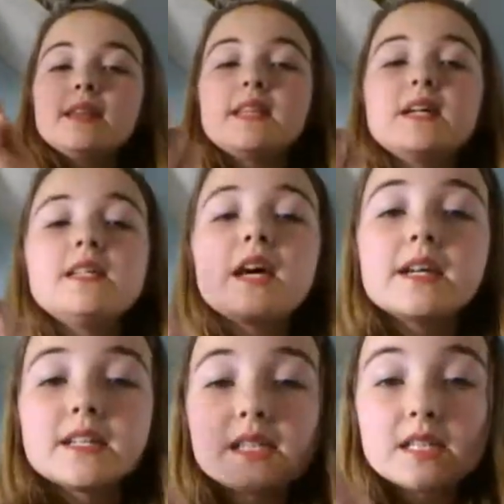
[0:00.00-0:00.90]
The
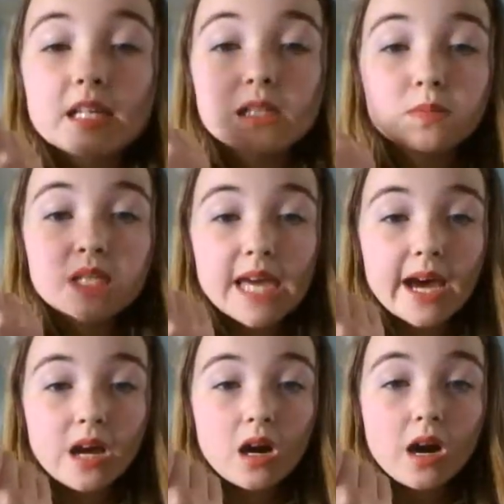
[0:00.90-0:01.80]
next is this
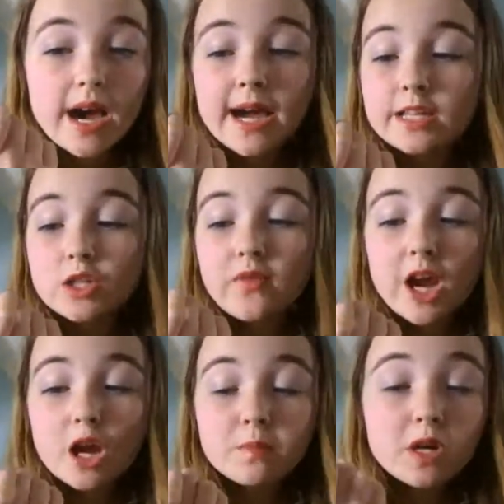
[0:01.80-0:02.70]
mascara, and you've
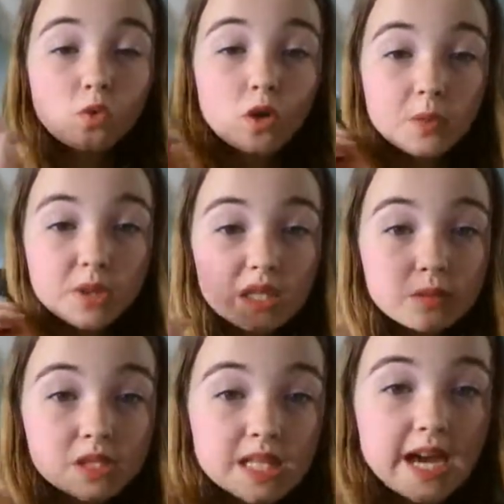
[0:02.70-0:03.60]
heard me go on about
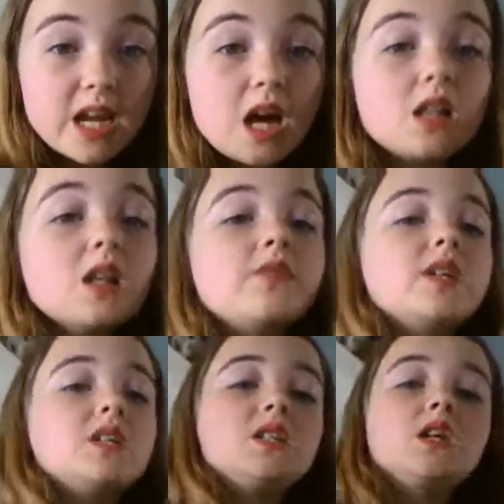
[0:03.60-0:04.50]
this mascara. I love
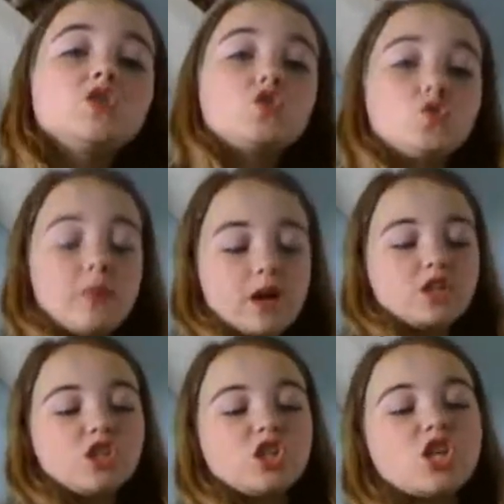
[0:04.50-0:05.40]
it so
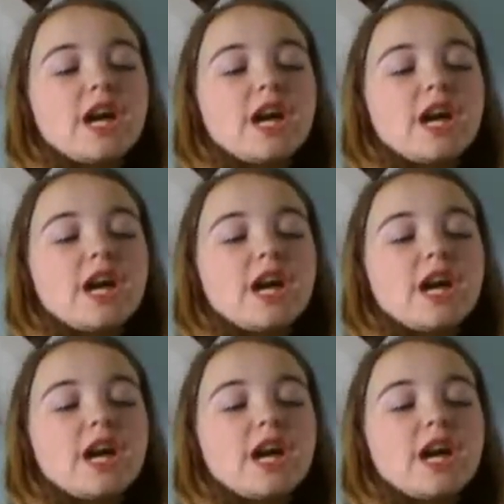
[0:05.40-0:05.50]
much.